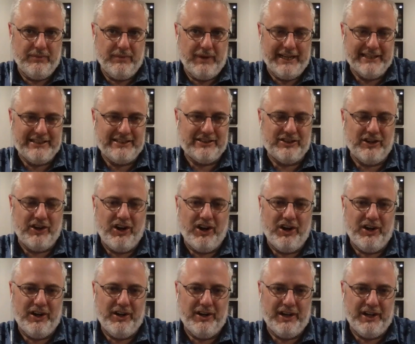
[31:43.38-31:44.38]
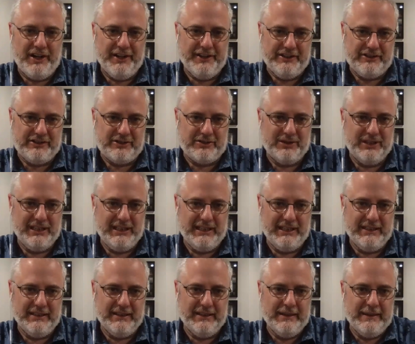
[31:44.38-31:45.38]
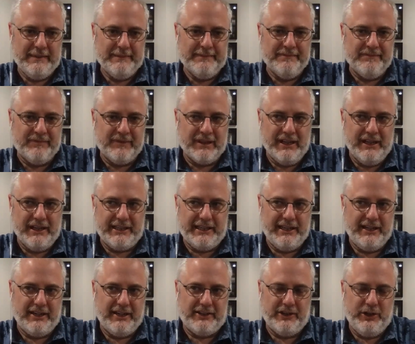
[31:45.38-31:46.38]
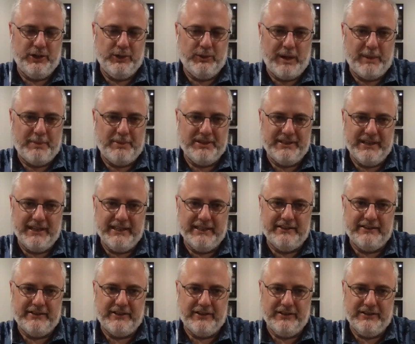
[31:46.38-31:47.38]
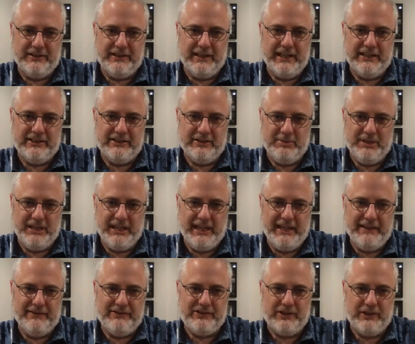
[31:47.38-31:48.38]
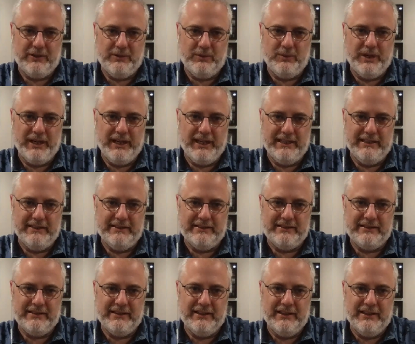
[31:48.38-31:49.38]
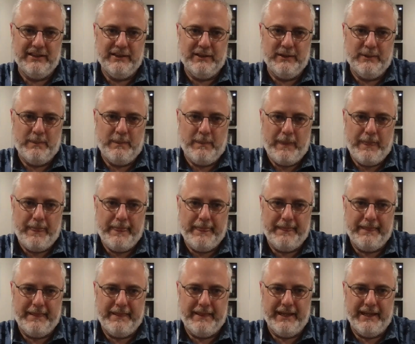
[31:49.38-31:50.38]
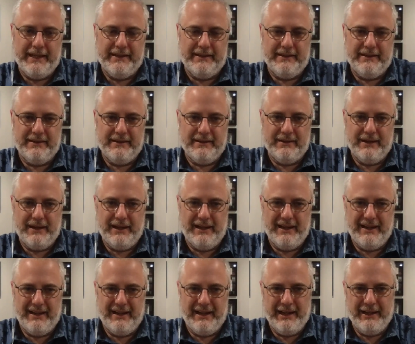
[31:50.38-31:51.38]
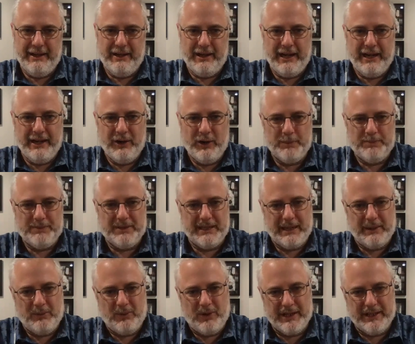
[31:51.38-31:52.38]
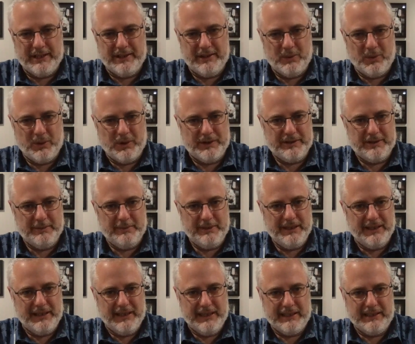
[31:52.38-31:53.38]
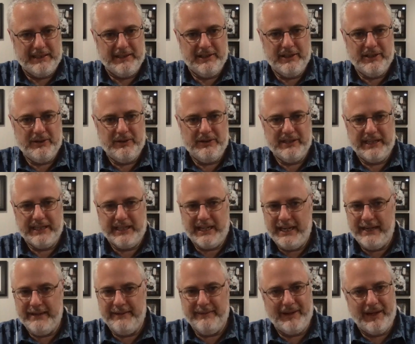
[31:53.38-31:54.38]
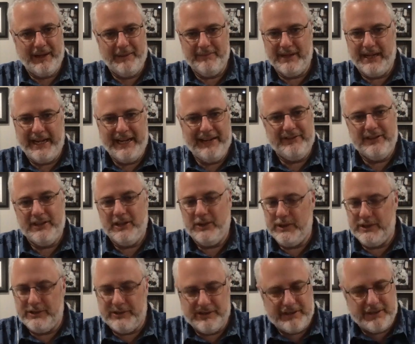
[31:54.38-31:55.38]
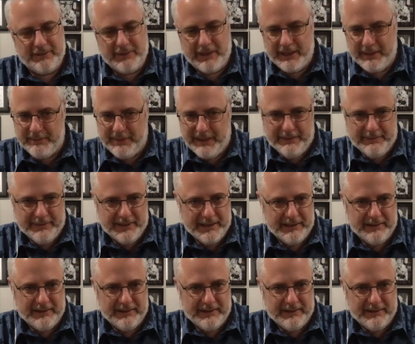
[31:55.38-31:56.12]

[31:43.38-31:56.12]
saw on the screen a character who represented certain things and behaved certain ways that I hoped and I wanted the world to be like, and like I have no interest in writing Batman,